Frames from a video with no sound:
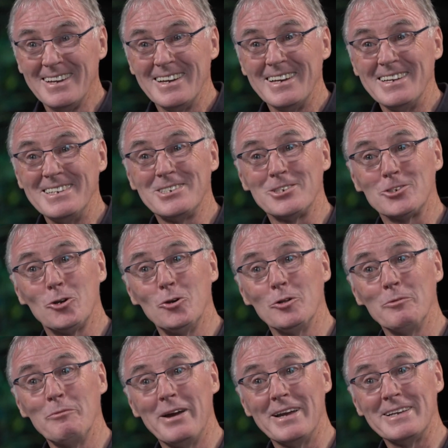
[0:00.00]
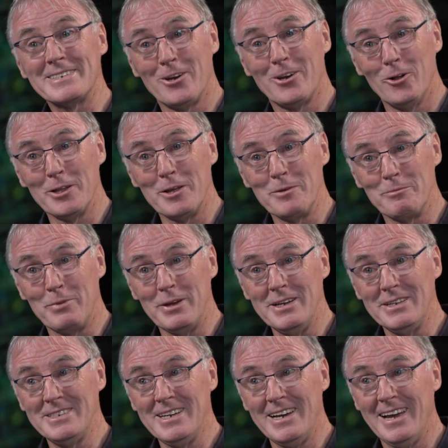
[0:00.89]
his schoolmates called him
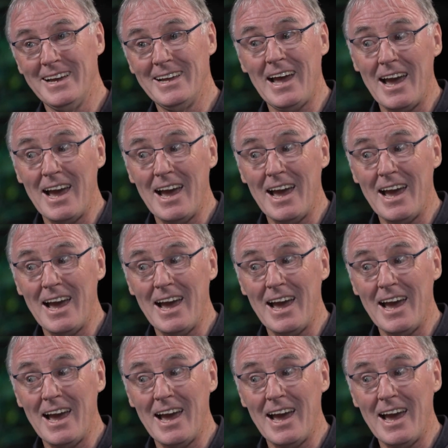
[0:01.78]
PJ,